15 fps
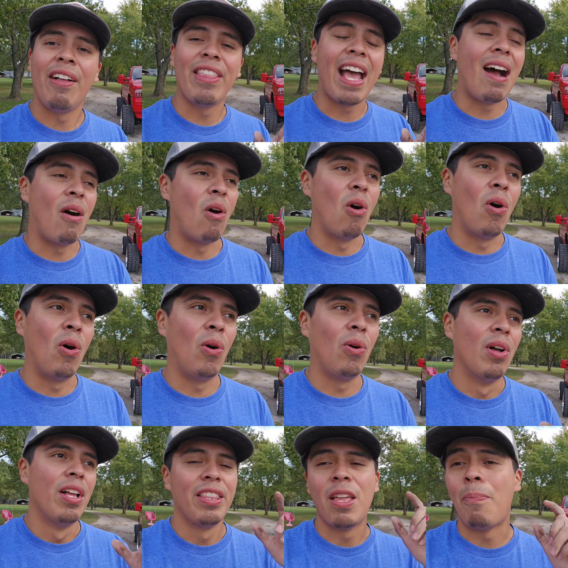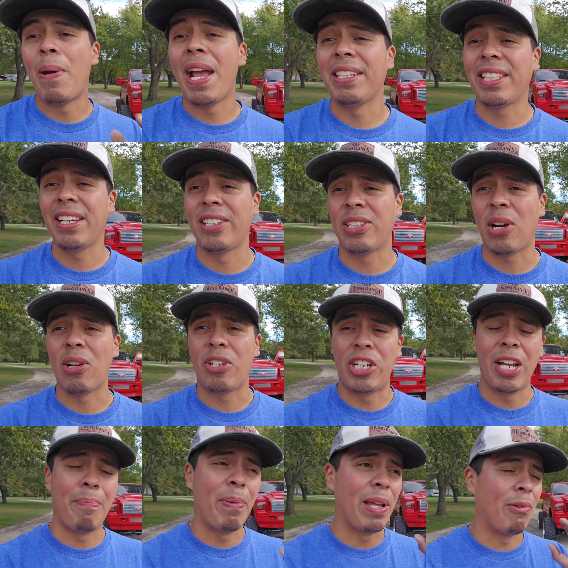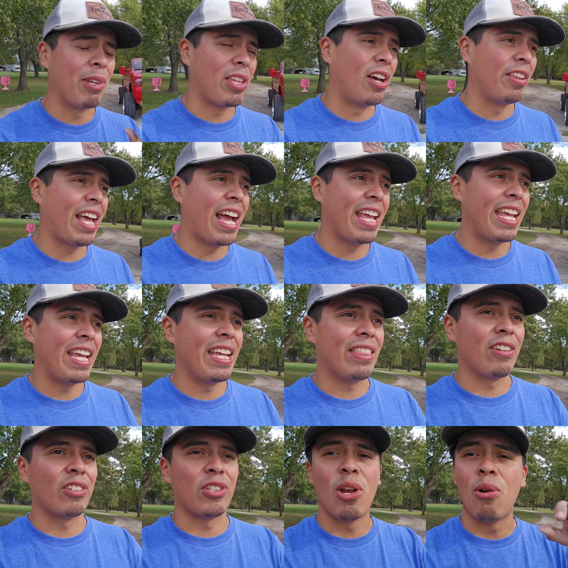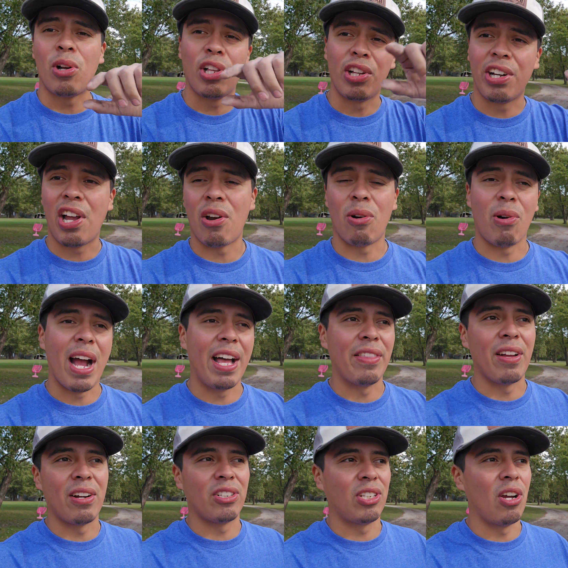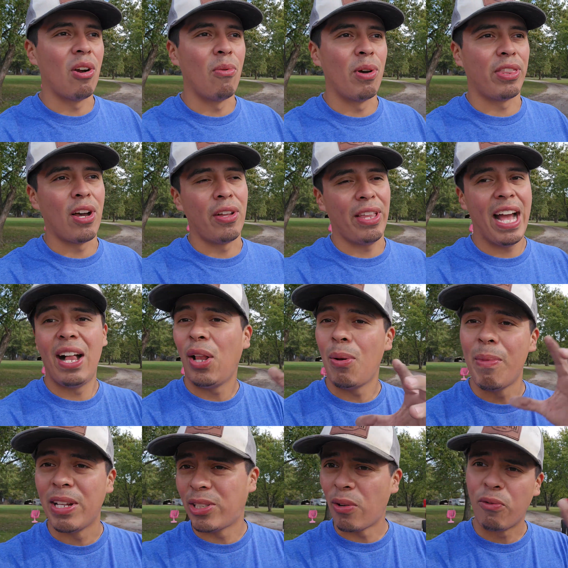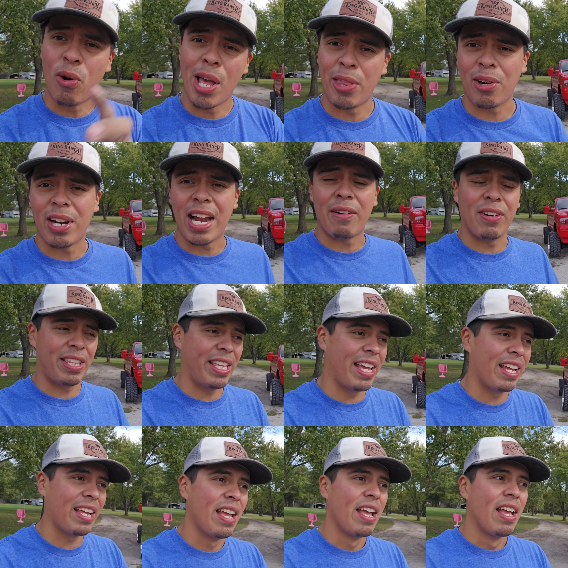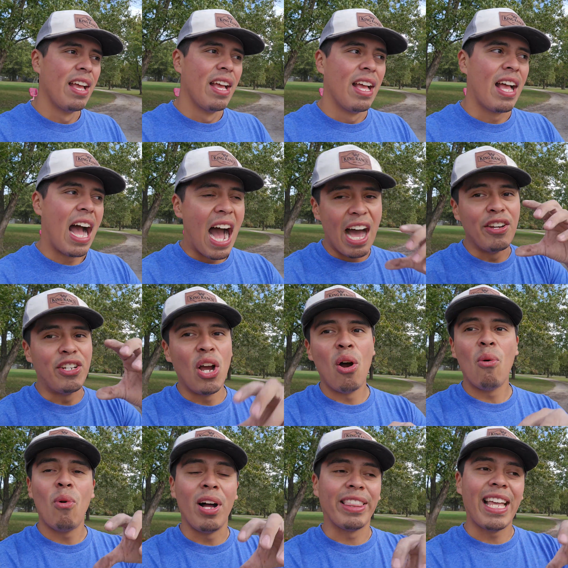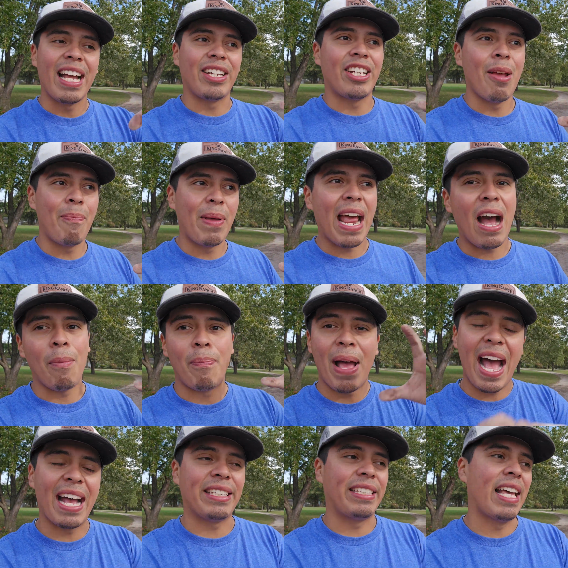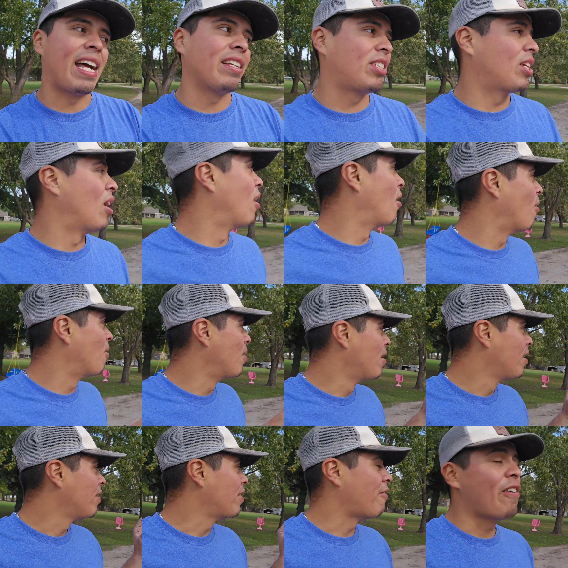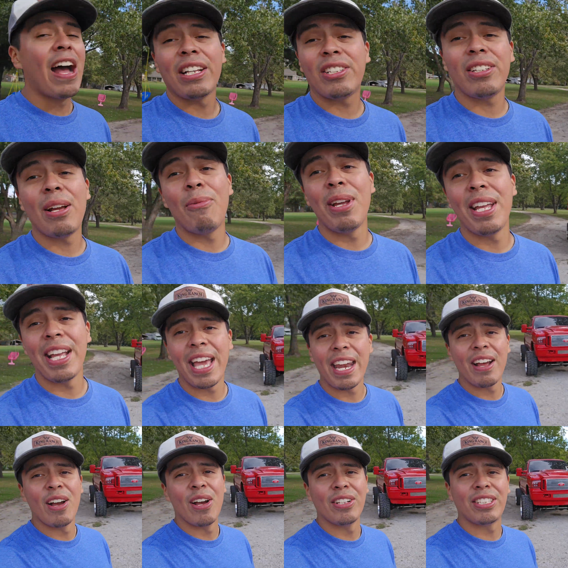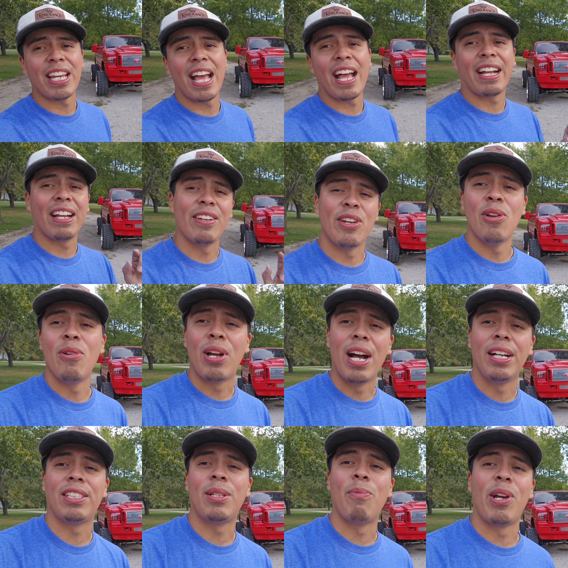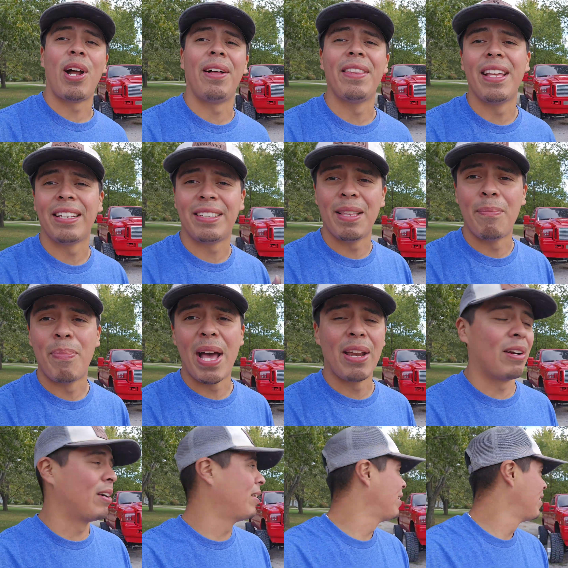that hole, the paint's gonna start chipping with all that heat. There's no clear coat around there, so with all the elements of weather and everything, I don't want that chipping out past that. So the faster that we can get a hood stack, a new custom one on this, the better.